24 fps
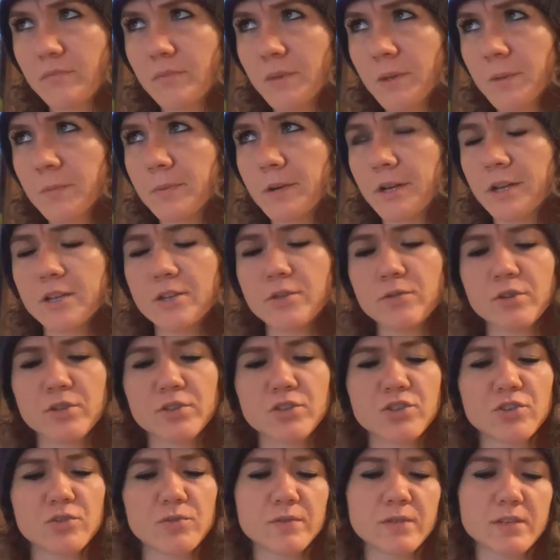But you can
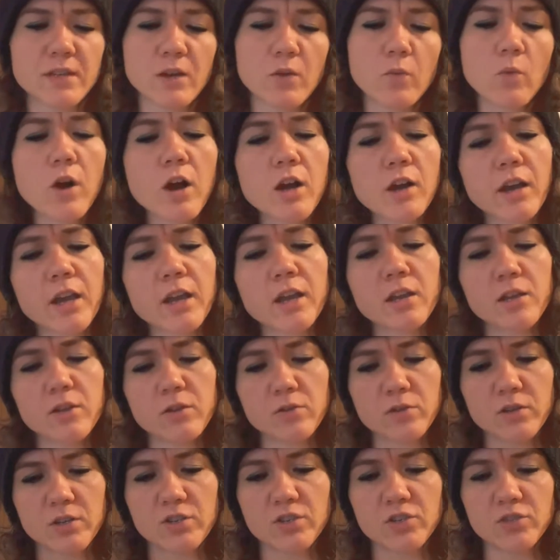choose like walking, you
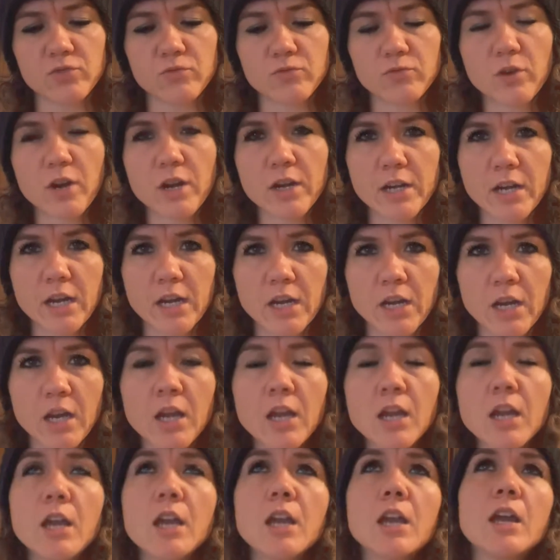can do running,
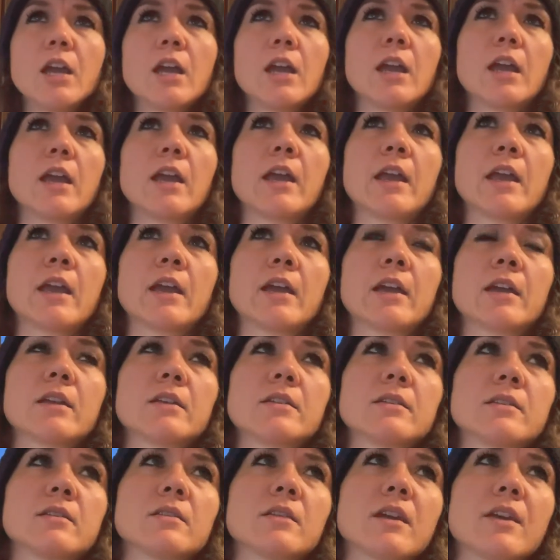
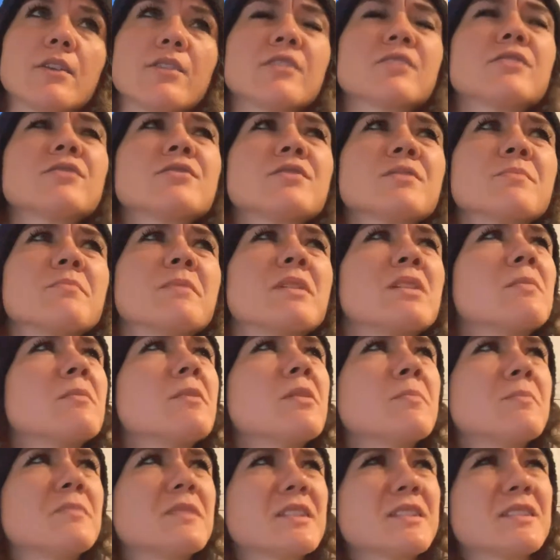and I think there's a
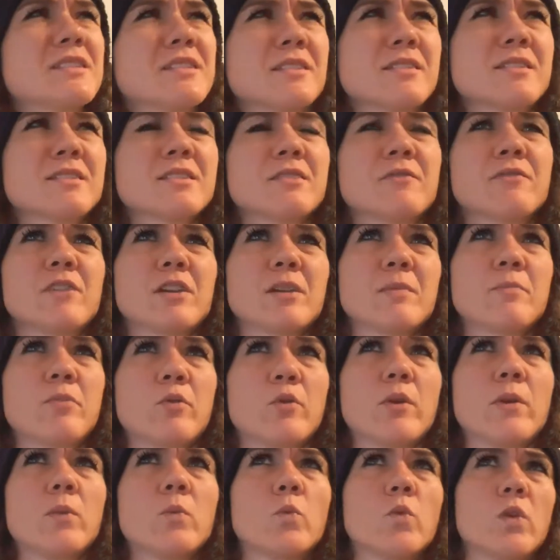minimum distance of like
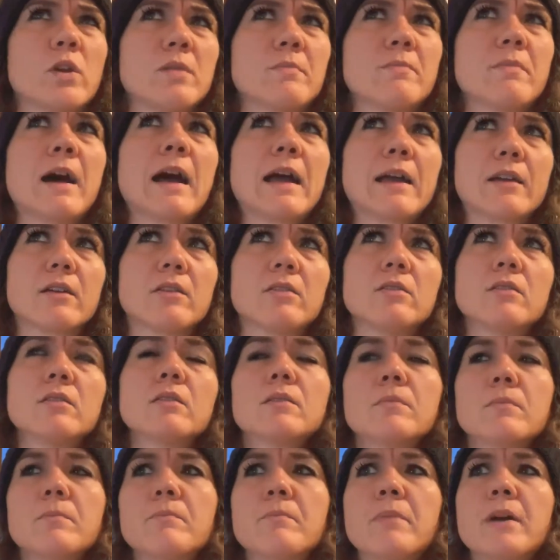0.1 mile,
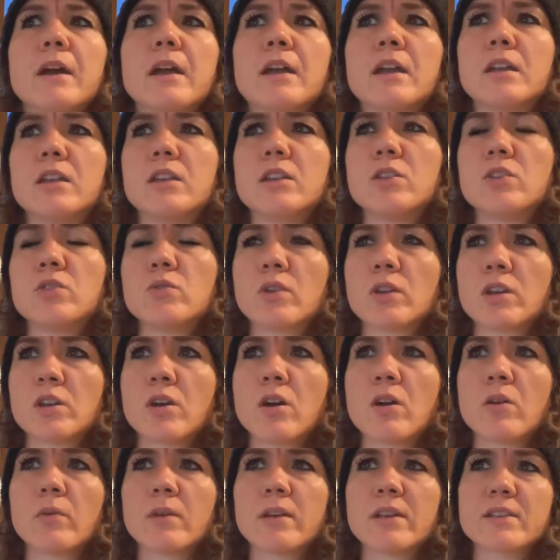but you can
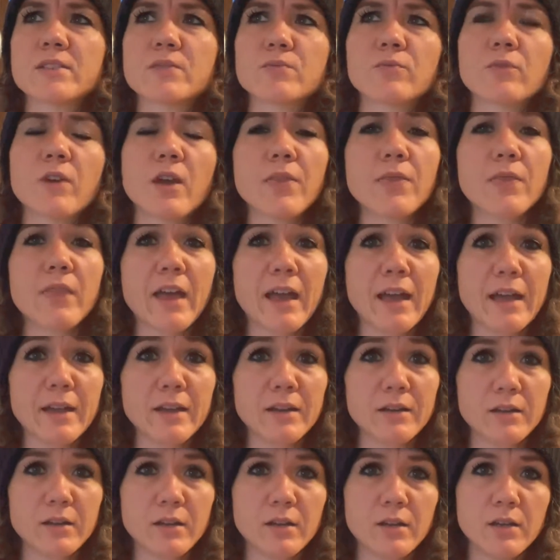always run that
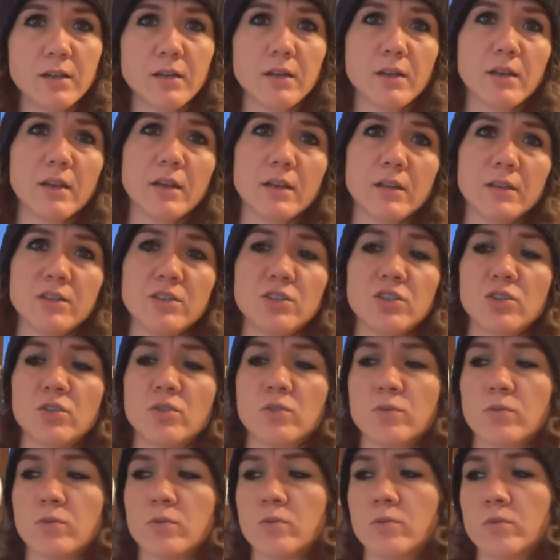and
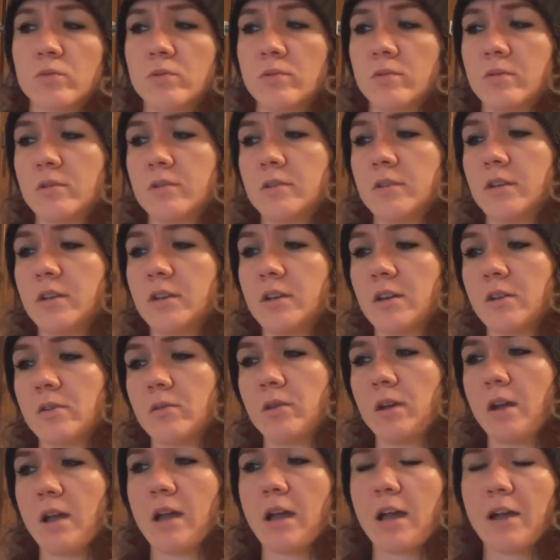do, a
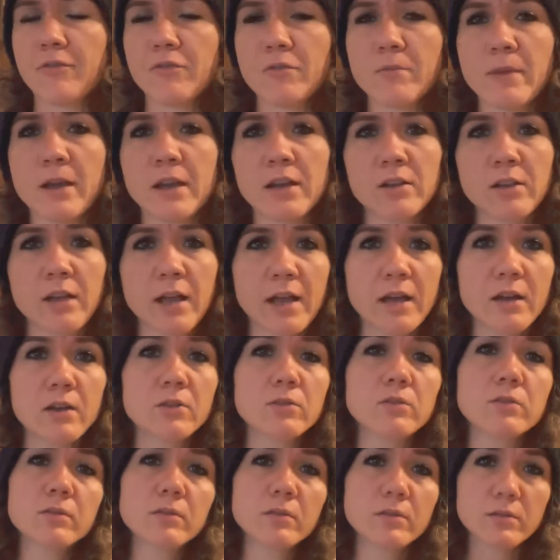half a mile out,
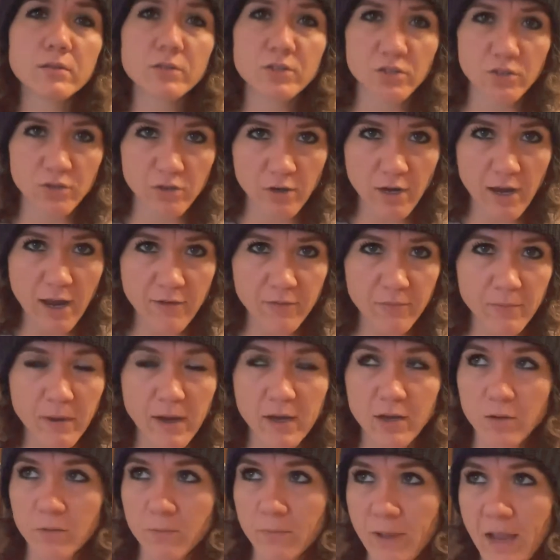do your half
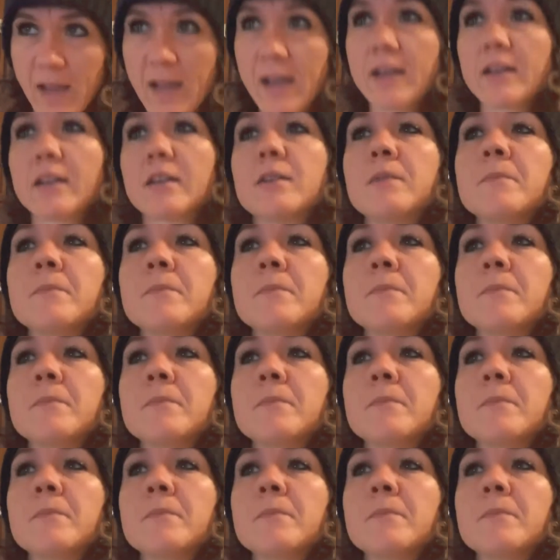mile back.